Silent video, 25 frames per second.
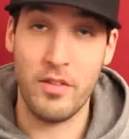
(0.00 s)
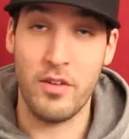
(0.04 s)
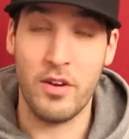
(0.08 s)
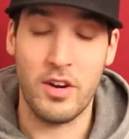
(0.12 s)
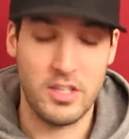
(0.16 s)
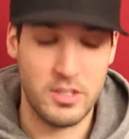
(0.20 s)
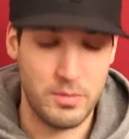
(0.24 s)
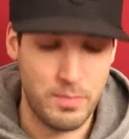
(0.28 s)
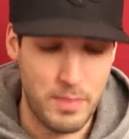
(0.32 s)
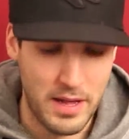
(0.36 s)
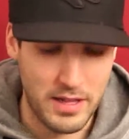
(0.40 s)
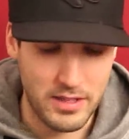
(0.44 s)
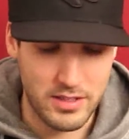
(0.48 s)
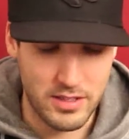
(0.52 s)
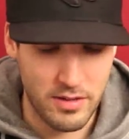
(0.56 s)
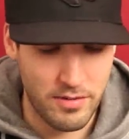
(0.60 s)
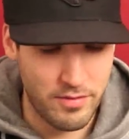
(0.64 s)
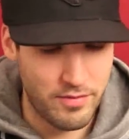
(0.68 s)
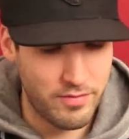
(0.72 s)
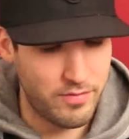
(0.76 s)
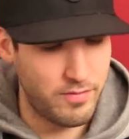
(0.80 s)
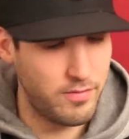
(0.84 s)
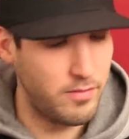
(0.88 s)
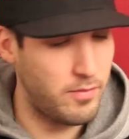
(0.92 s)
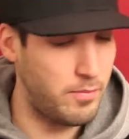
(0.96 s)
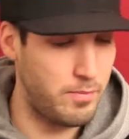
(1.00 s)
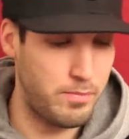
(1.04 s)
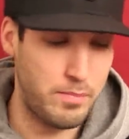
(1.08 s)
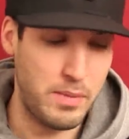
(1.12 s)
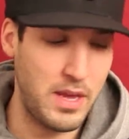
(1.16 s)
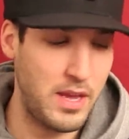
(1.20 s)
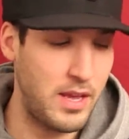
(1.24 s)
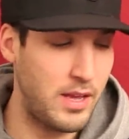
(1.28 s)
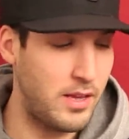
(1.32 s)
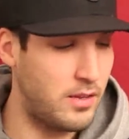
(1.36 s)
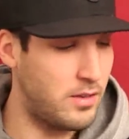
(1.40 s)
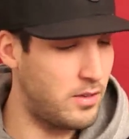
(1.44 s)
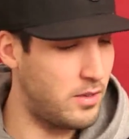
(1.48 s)
They're expensive,
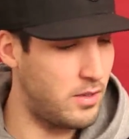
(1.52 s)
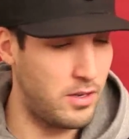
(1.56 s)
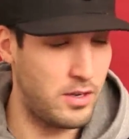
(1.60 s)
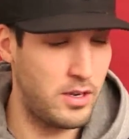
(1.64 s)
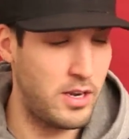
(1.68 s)
being